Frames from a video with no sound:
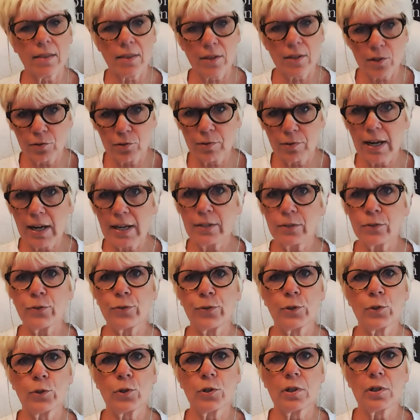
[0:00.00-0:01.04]
the ground
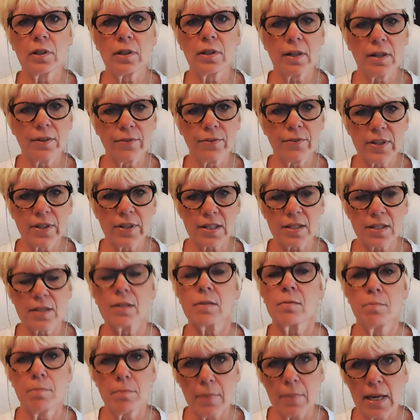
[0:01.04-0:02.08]
floor of this
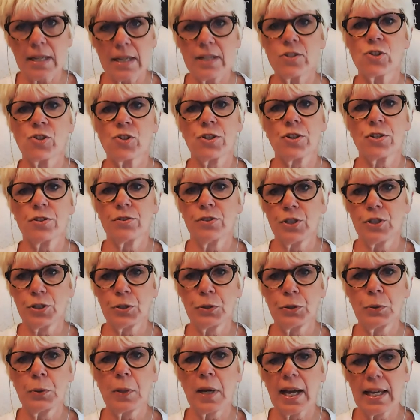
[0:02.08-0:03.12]
major
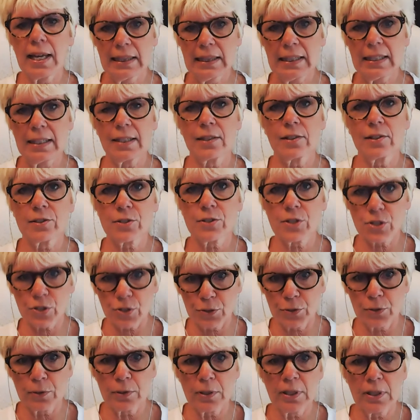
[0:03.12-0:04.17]
new analytical
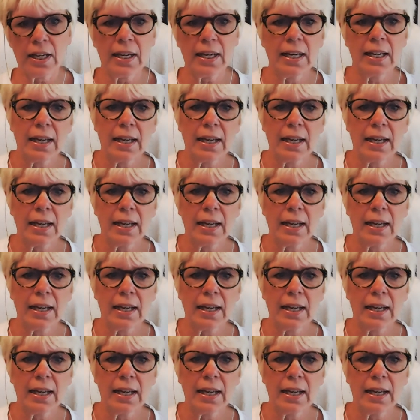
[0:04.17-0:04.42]
tool.